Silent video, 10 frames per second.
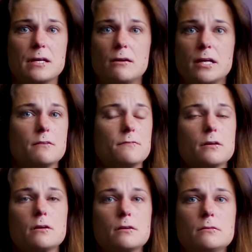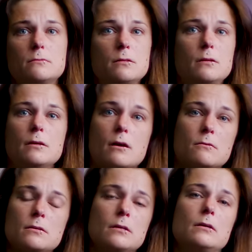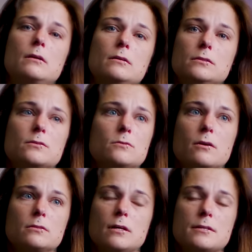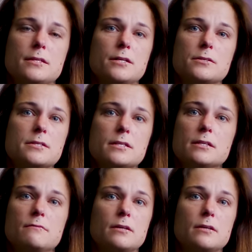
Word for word: out here for, you know, a little girl in Los Angeles to live